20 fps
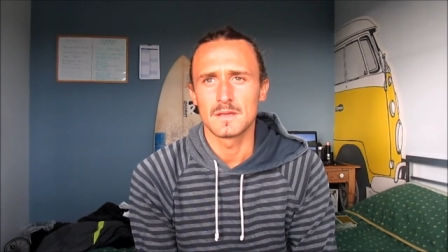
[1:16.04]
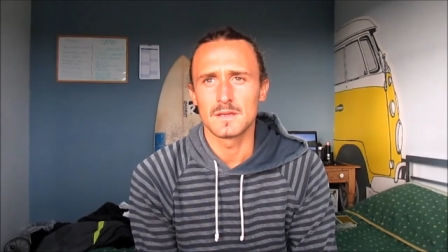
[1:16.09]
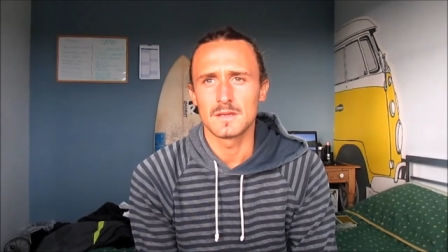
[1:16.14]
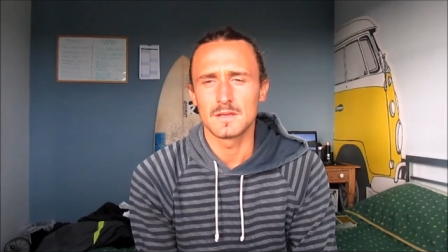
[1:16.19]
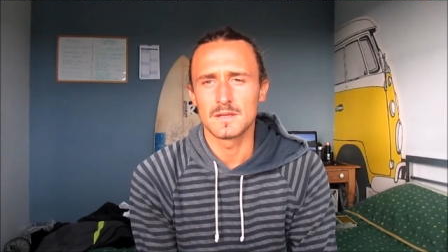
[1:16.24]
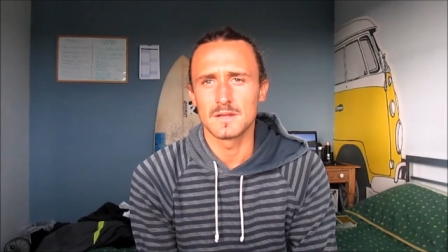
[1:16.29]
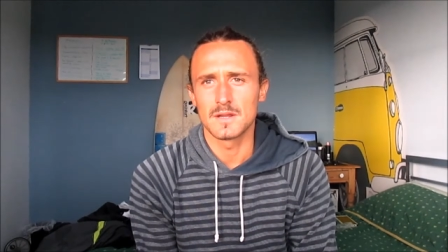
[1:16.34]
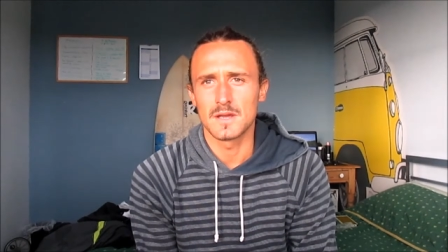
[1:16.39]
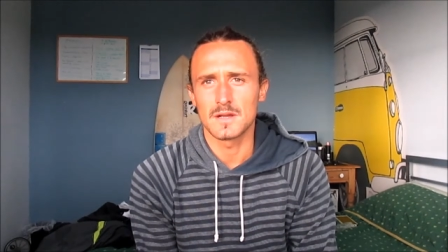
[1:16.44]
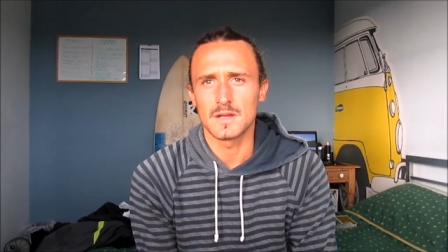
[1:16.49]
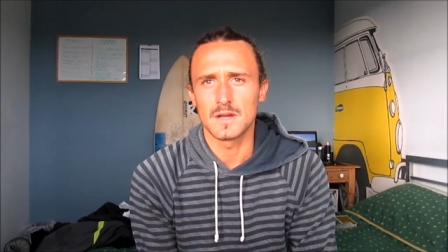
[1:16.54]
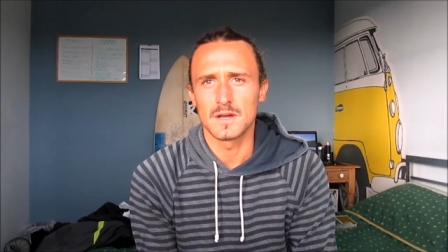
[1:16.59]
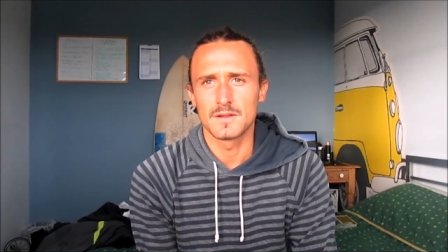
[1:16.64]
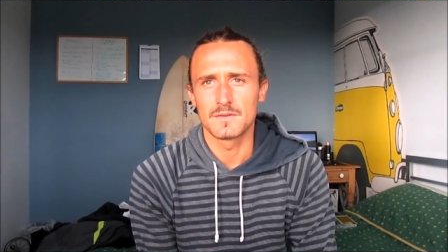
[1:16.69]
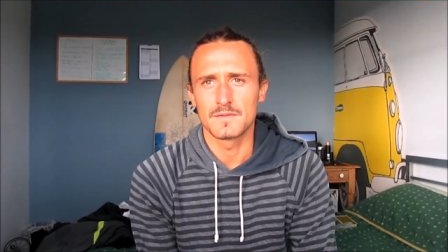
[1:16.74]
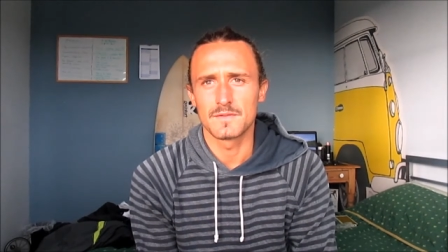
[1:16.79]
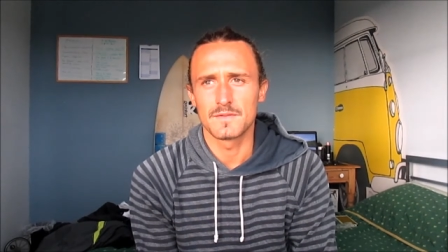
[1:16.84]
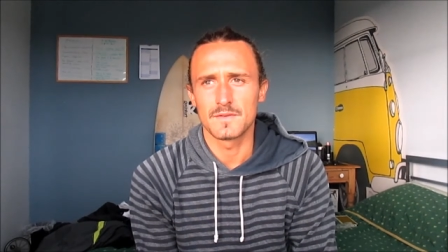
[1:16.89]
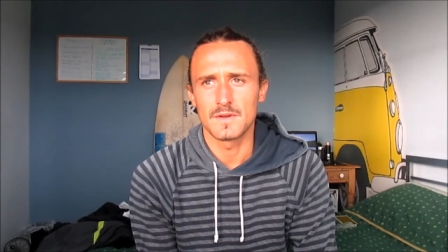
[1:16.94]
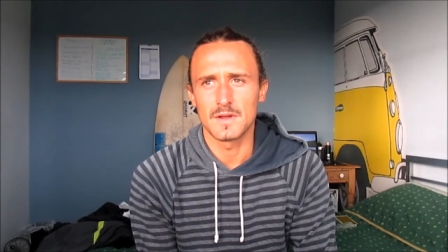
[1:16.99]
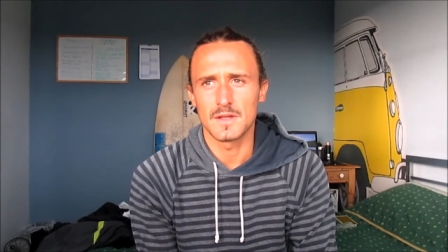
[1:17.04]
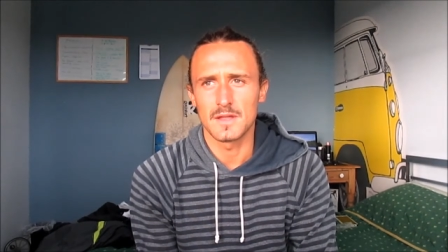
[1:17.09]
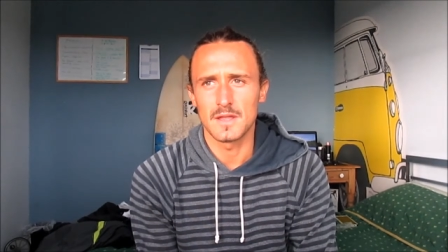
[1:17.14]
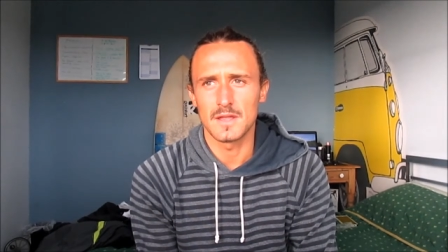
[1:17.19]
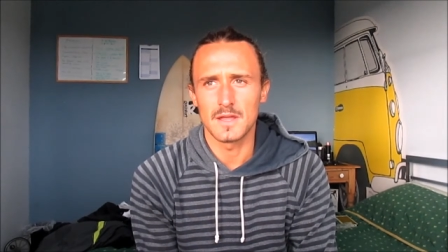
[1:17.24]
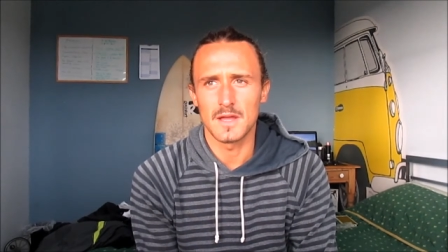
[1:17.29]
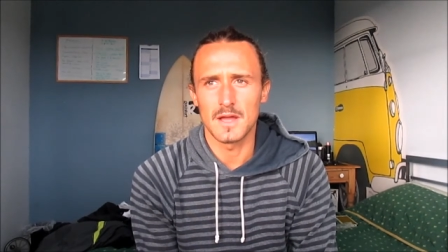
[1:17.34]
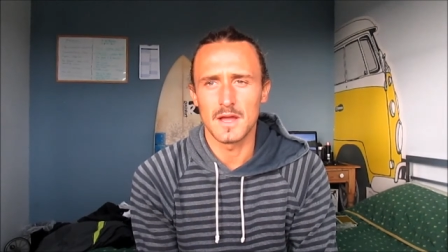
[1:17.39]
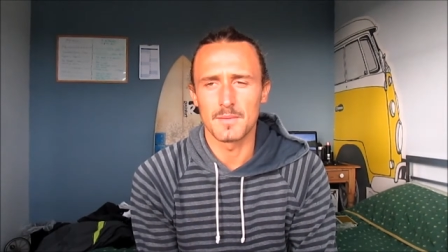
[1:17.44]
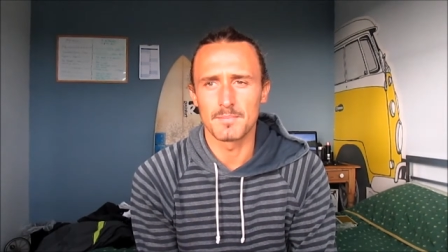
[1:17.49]
you know, kind of
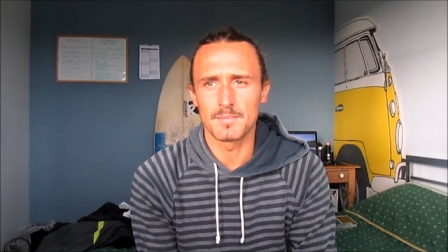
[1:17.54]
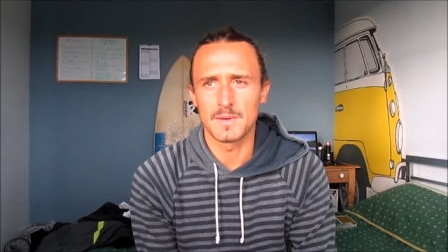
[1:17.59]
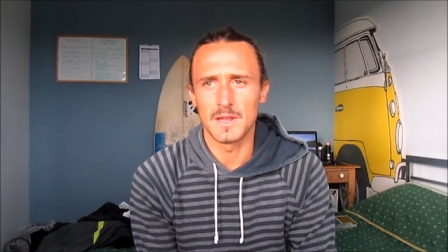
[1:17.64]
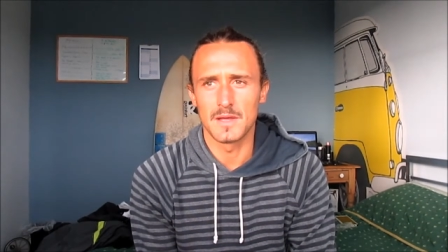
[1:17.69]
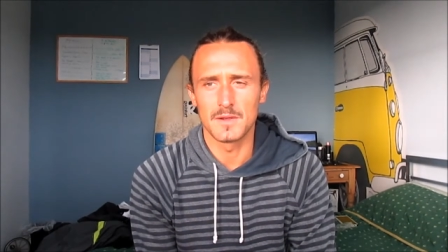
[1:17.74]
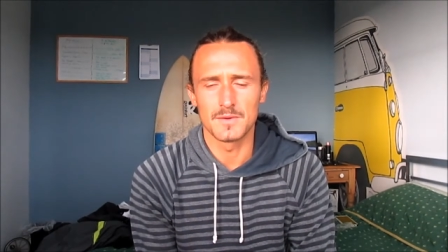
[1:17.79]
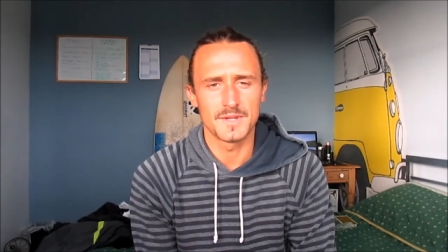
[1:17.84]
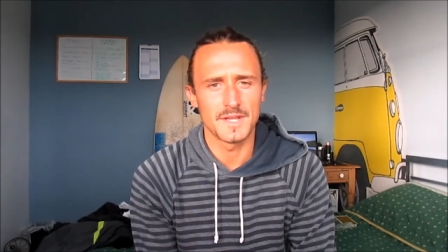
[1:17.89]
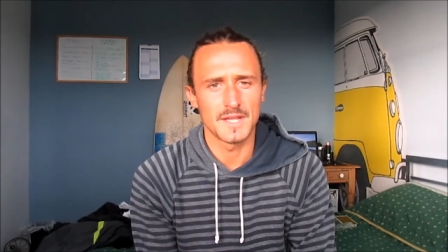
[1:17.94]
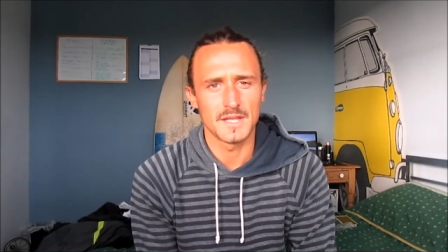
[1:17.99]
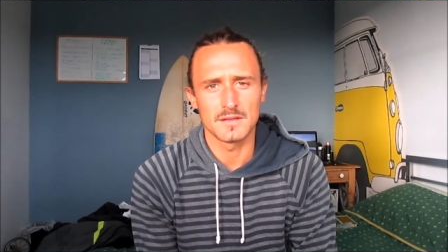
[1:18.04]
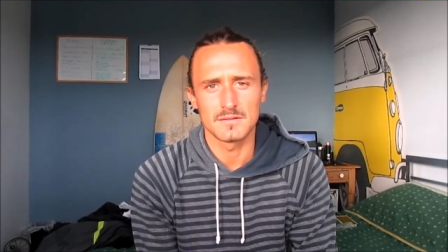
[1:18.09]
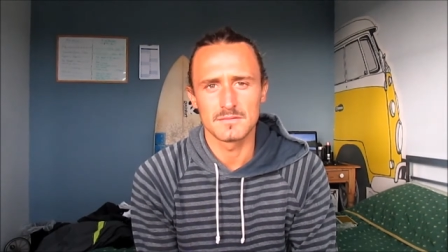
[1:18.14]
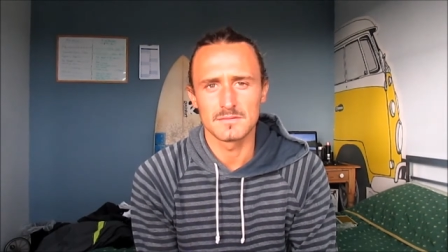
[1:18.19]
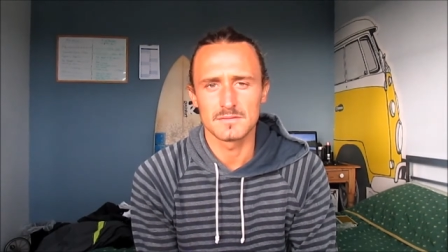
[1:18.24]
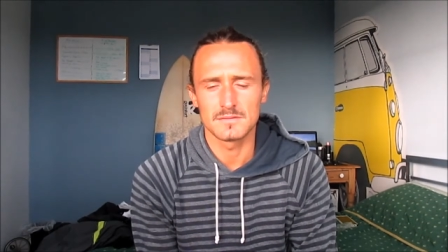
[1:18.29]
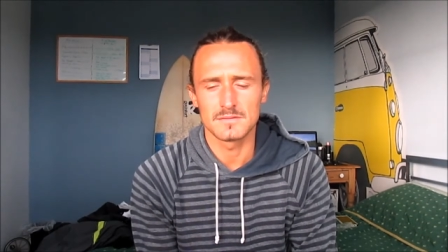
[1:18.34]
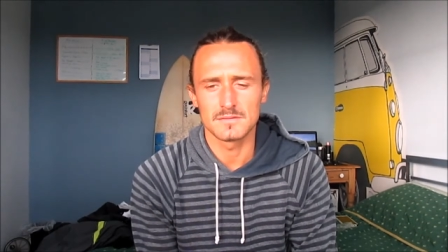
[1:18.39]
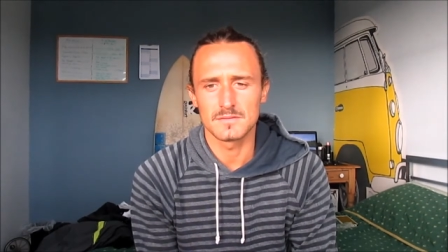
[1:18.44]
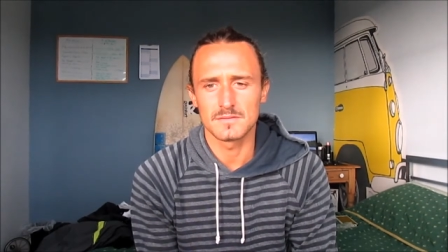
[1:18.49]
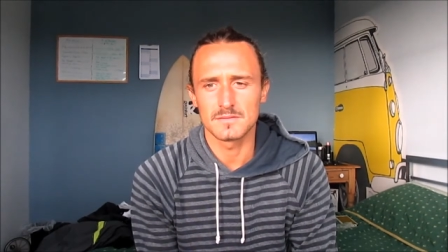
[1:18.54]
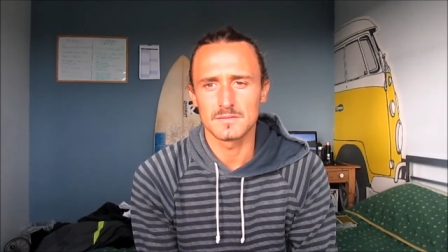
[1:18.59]
uploading